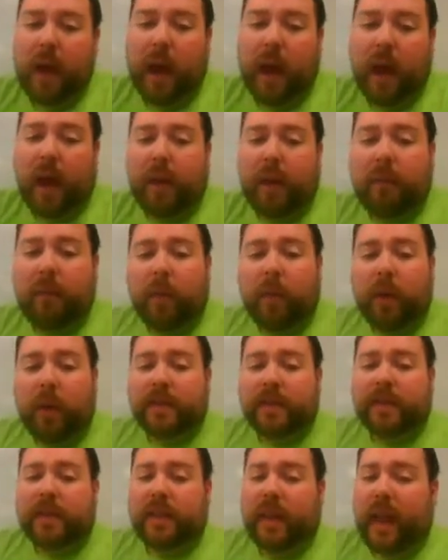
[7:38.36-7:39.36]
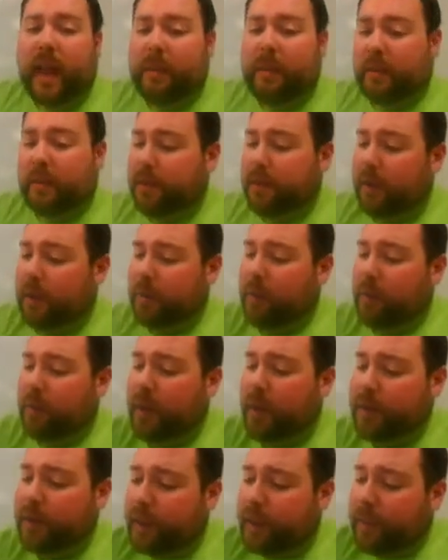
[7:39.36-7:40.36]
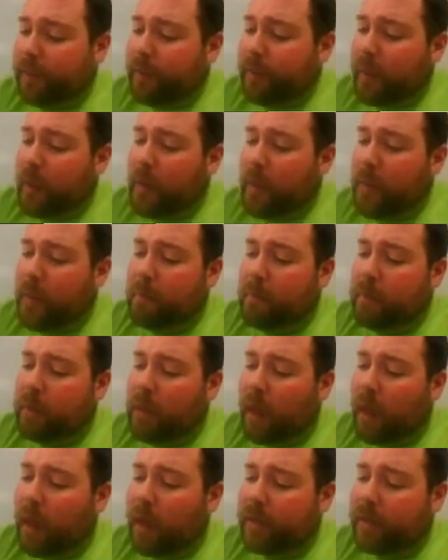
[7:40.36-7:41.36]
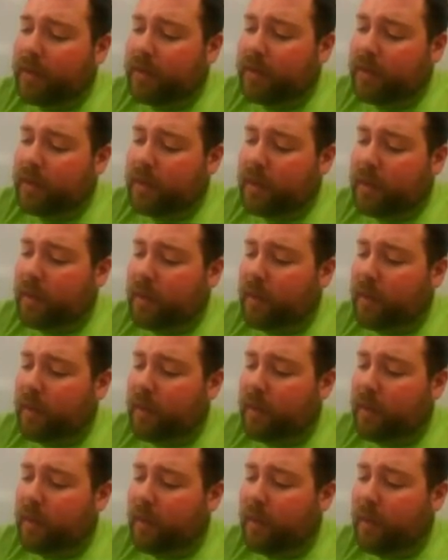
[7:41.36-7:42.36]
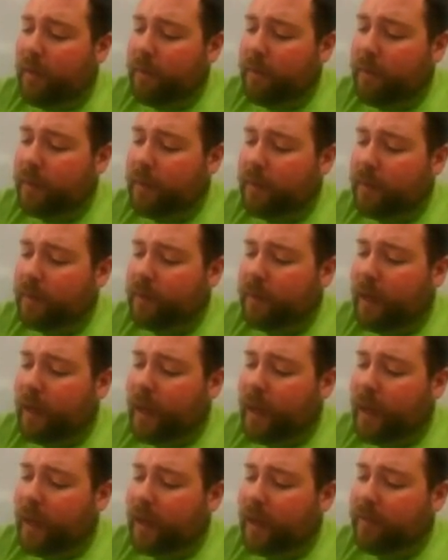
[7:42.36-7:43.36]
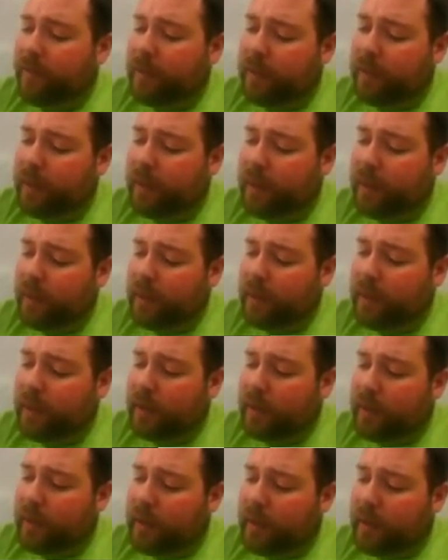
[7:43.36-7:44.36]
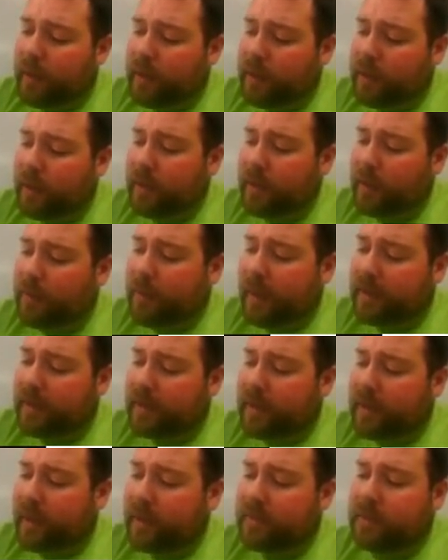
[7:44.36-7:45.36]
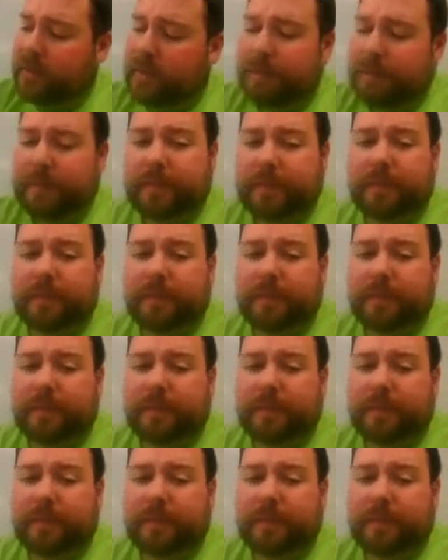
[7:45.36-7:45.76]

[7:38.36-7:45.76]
What is the atmospheric pressure? Plus 5 kilopascals.